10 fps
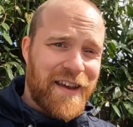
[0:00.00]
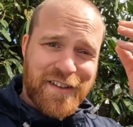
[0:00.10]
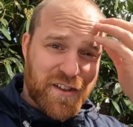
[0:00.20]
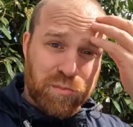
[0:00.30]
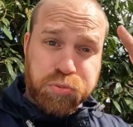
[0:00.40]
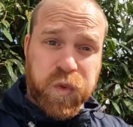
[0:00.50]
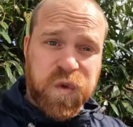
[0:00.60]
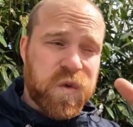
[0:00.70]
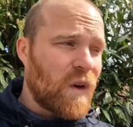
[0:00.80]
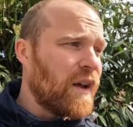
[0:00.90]
It's just,
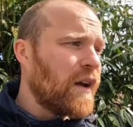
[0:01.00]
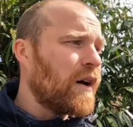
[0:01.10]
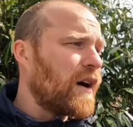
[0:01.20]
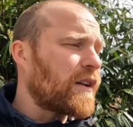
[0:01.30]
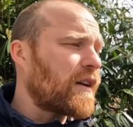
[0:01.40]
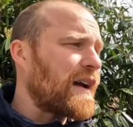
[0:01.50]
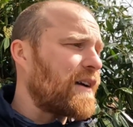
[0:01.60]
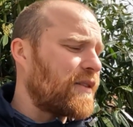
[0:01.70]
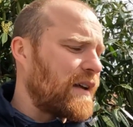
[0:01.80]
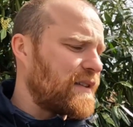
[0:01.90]
I don't know
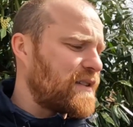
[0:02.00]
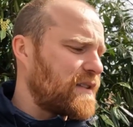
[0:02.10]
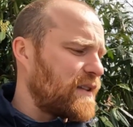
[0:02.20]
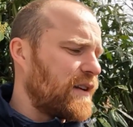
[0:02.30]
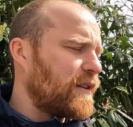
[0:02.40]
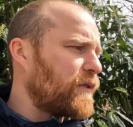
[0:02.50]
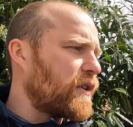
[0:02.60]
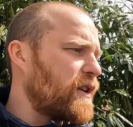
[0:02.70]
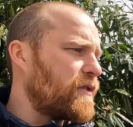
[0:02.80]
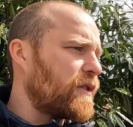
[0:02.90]
how that's an
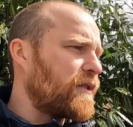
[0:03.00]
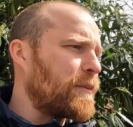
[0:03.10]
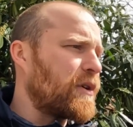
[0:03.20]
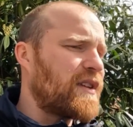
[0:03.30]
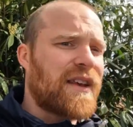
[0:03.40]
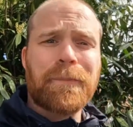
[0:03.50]
advisory on your MOT.